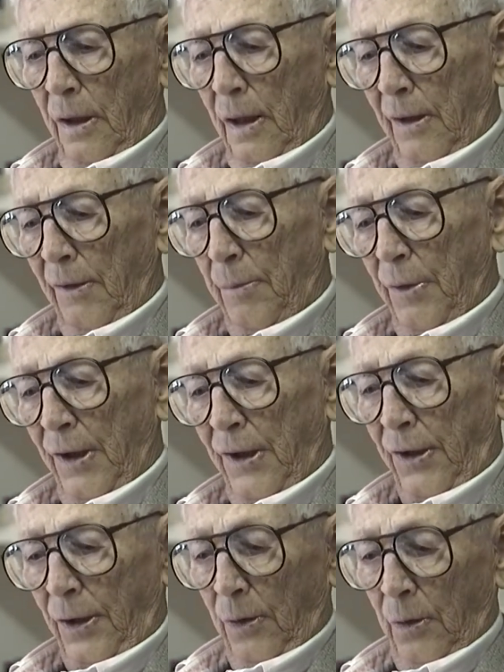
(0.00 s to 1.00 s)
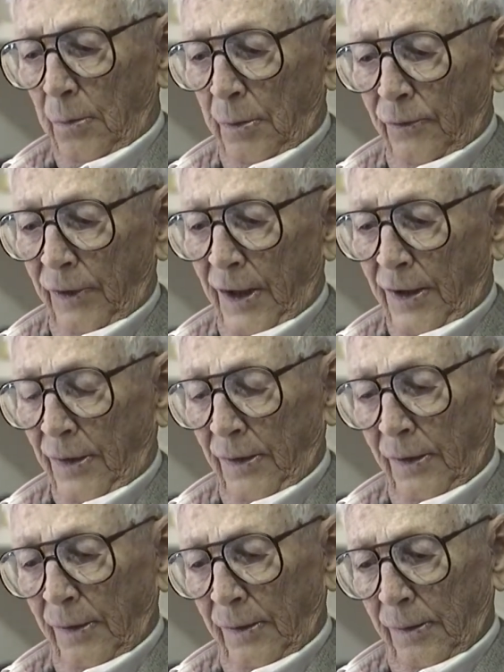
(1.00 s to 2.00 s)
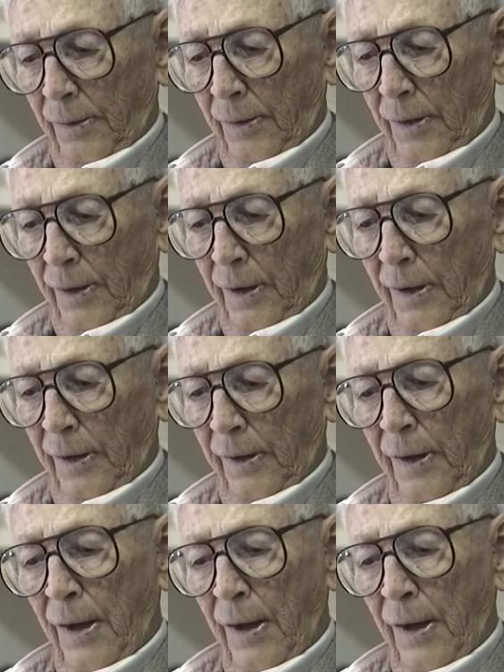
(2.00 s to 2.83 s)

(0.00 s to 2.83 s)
Harvard Business School professor, uh,